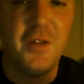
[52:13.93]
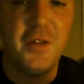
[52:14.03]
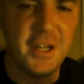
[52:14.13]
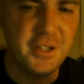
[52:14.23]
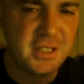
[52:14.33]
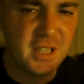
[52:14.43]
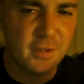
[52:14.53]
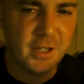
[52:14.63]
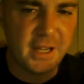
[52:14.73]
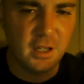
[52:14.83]
The
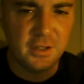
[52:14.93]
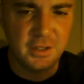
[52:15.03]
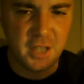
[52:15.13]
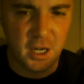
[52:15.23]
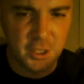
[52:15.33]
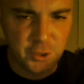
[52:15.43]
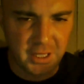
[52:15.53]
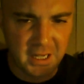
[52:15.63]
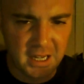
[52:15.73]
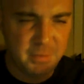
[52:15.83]
Undiscovered
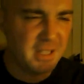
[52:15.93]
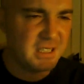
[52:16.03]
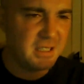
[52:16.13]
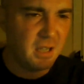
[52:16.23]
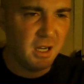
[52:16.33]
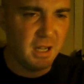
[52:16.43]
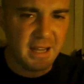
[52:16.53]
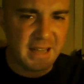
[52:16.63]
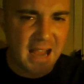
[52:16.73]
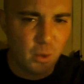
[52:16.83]
Country has been
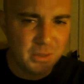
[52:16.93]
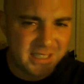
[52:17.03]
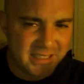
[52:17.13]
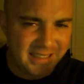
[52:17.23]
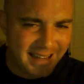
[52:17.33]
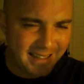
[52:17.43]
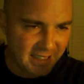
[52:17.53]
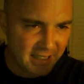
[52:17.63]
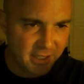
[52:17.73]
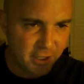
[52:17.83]
an
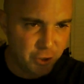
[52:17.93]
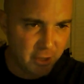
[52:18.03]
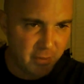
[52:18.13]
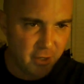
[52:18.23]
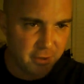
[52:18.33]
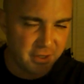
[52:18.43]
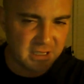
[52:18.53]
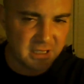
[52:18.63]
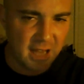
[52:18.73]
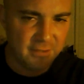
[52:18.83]
outstanding contributor to
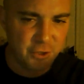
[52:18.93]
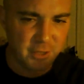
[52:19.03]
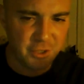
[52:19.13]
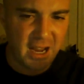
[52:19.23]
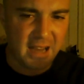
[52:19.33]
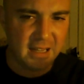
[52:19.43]
this live stream chat.